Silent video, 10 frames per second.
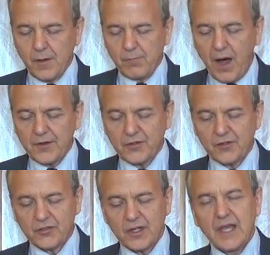
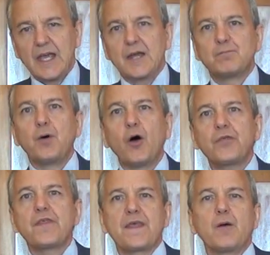Pontus. And
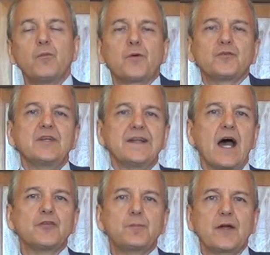both of them were
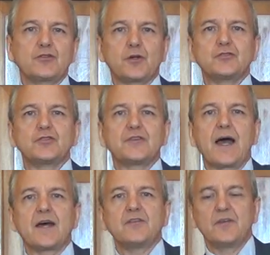denounced by Church of
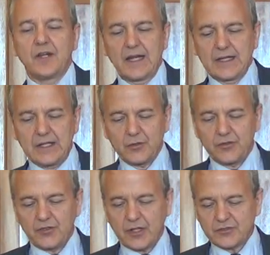God
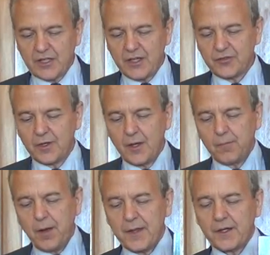leaders such as
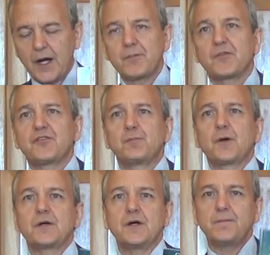Polycarp of
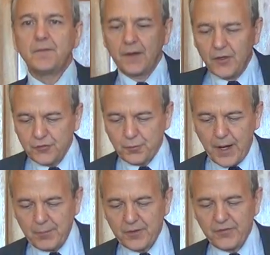Smyrna,
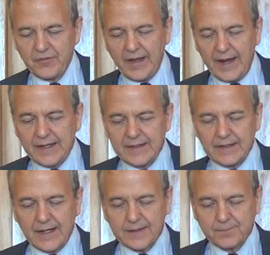Serapion of
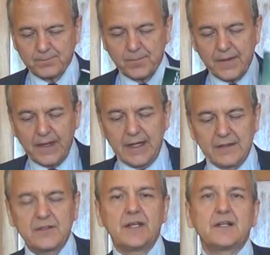Antioch,
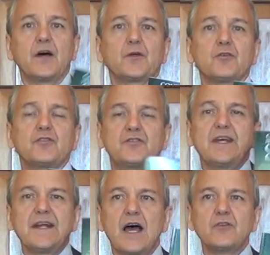and, and others
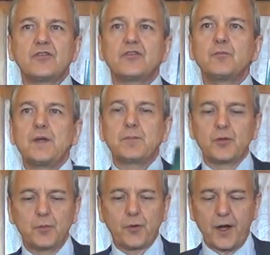denounced the people
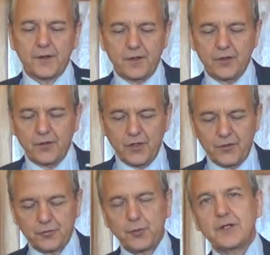who brought in
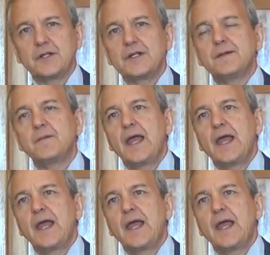the Trinity.